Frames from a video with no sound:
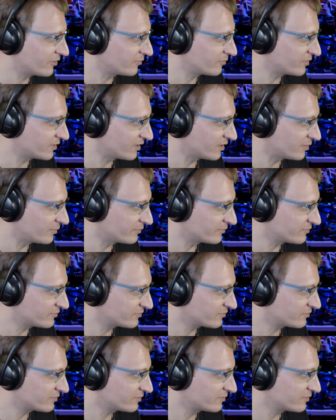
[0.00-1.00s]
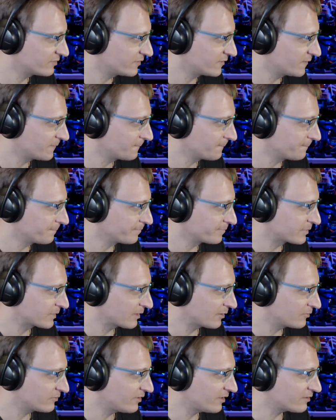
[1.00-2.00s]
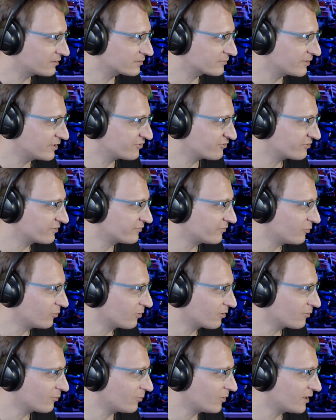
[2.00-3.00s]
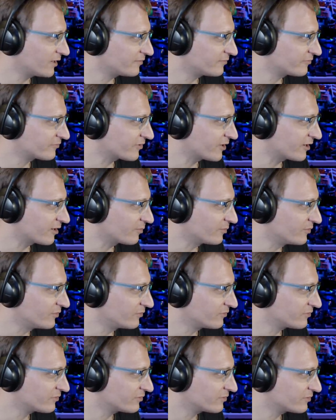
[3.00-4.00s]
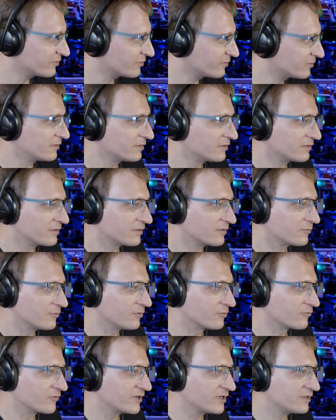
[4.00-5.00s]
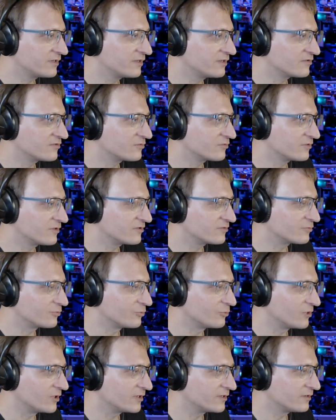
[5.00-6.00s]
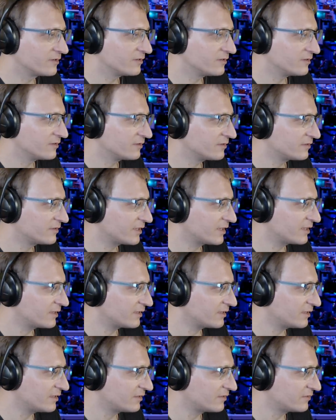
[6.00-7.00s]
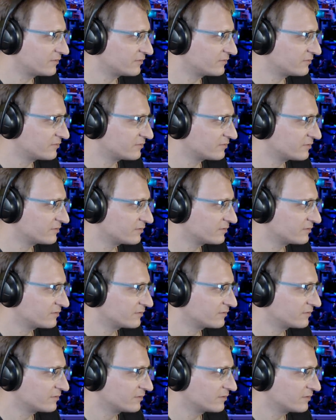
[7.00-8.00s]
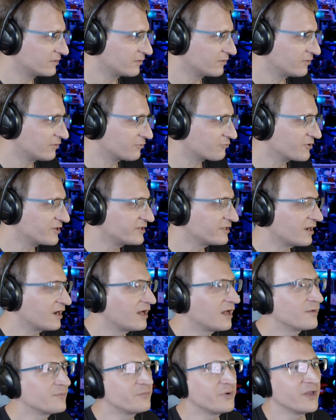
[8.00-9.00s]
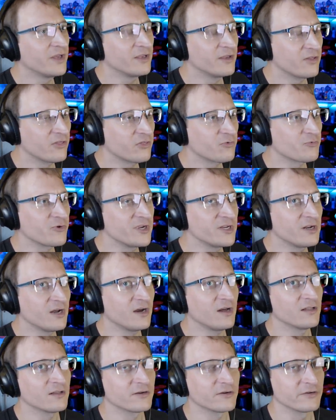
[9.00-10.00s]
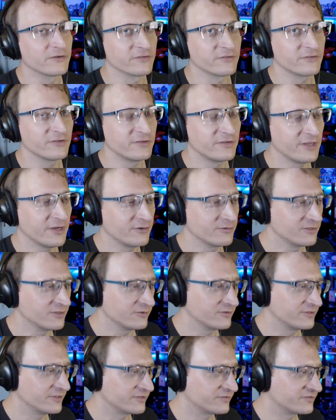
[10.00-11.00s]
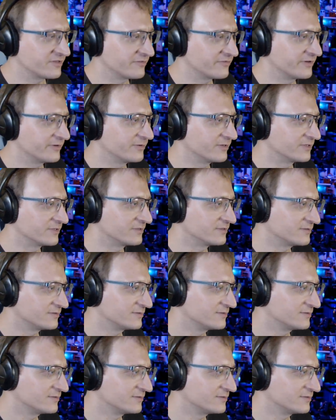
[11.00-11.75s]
Games. Declaration of Ortwin Freyermuth. We'll read this this one that is three dollars. I'm paying three dollars to download this, everyone.